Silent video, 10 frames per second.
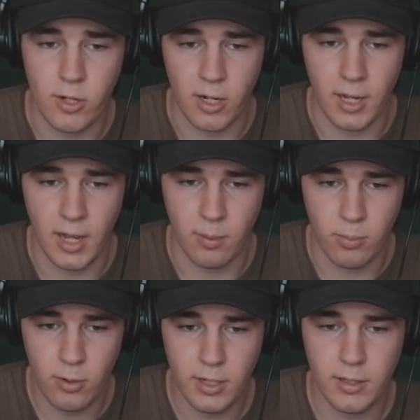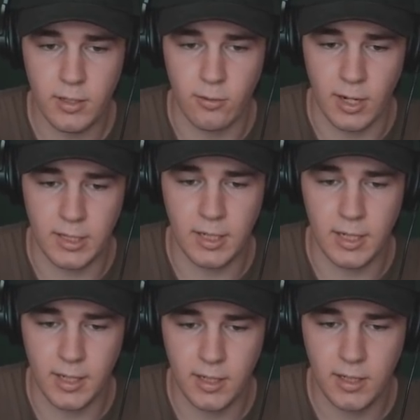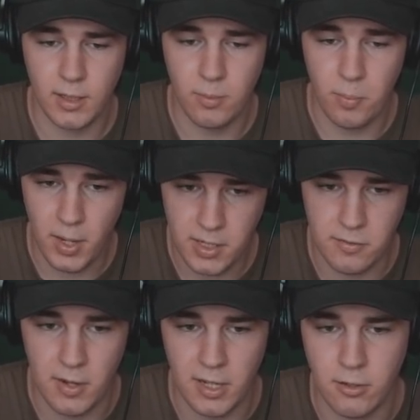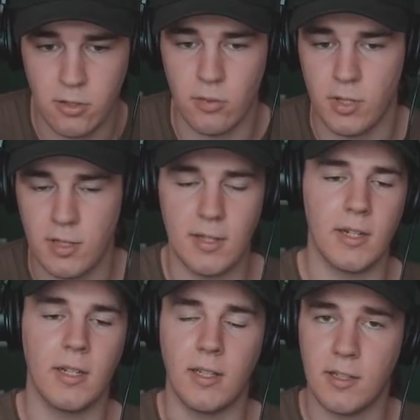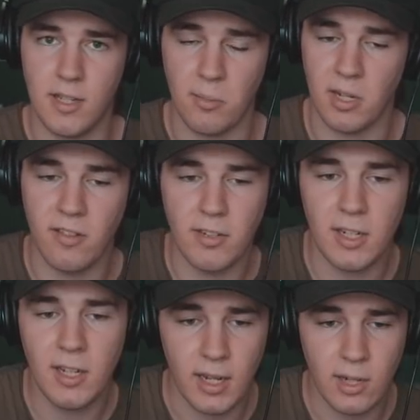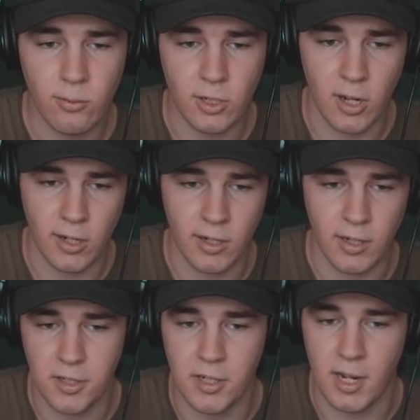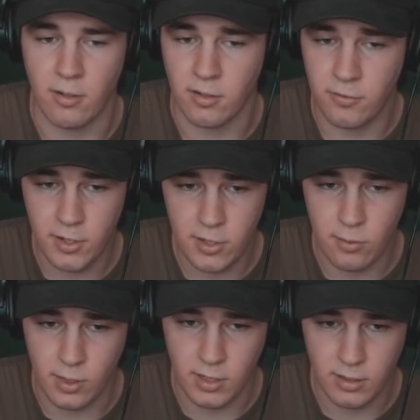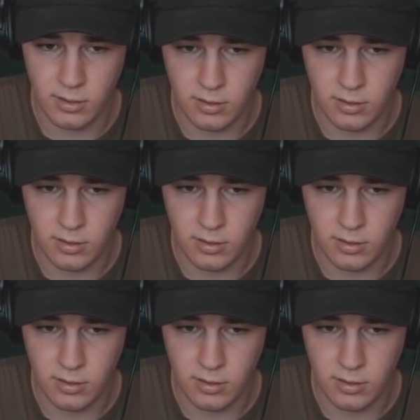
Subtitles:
We're gonna add a point, right click, paste value so it's still the same level, and we're gonna turn down the first one.